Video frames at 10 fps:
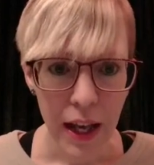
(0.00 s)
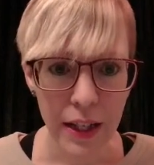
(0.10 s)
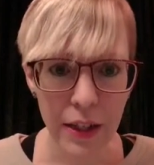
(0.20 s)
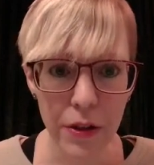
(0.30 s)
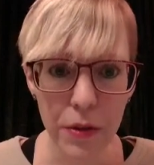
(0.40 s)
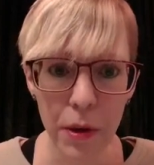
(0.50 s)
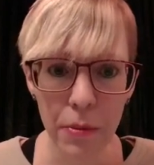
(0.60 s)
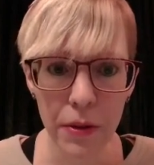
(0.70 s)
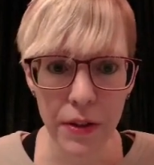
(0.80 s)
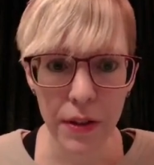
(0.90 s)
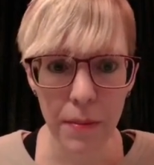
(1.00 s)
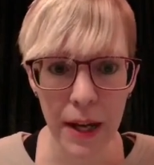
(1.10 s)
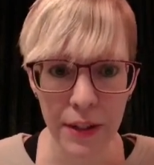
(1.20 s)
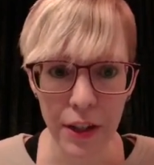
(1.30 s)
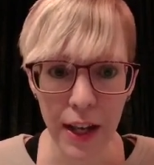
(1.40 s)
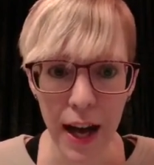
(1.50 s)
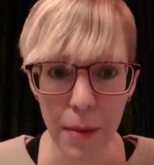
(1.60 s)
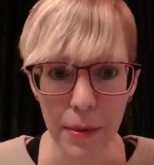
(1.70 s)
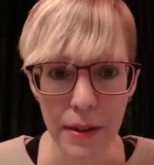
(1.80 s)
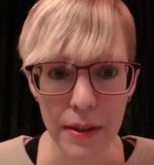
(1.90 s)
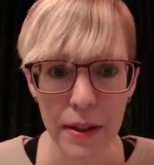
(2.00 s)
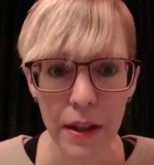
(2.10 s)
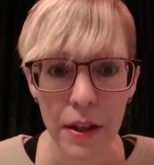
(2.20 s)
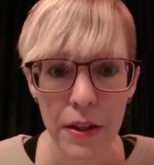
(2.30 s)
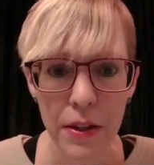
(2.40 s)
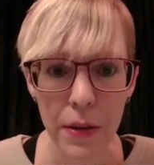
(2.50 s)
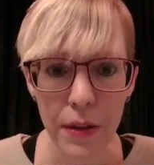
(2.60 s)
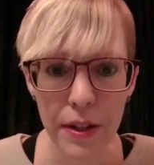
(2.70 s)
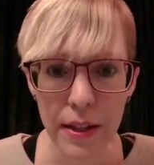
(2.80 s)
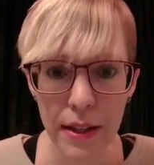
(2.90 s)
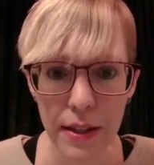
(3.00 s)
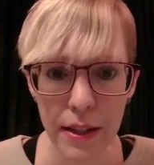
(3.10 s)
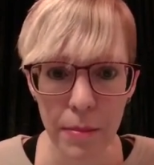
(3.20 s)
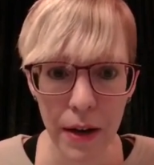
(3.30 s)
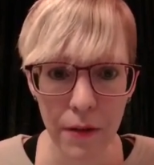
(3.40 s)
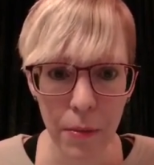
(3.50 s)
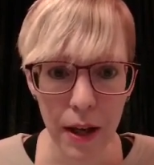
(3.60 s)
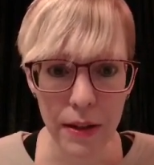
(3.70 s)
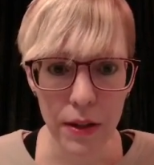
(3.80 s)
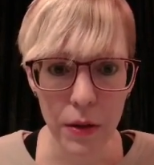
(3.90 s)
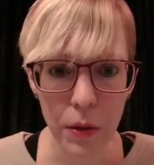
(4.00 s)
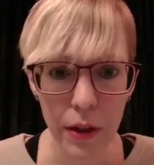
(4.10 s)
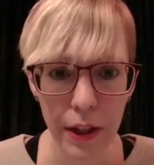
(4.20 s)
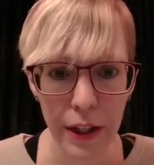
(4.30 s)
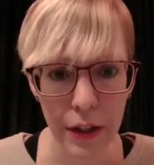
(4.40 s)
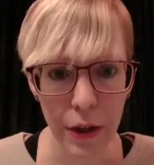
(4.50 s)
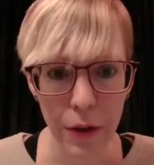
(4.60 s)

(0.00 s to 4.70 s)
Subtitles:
And here's where most of the magic happens. So this takes in my repository, a